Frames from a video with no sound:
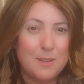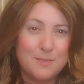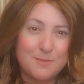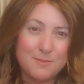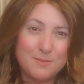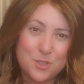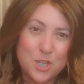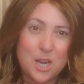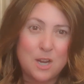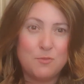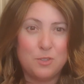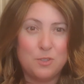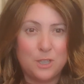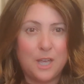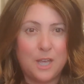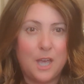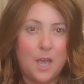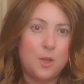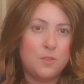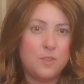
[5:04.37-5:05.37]

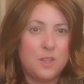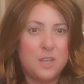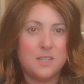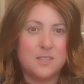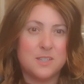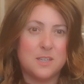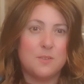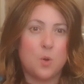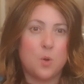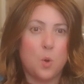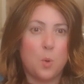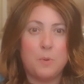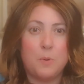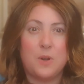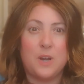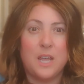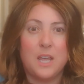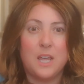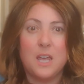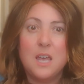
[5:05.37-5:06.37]
generally how they sort of
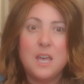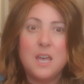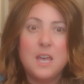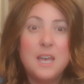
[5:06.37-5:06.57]
operate,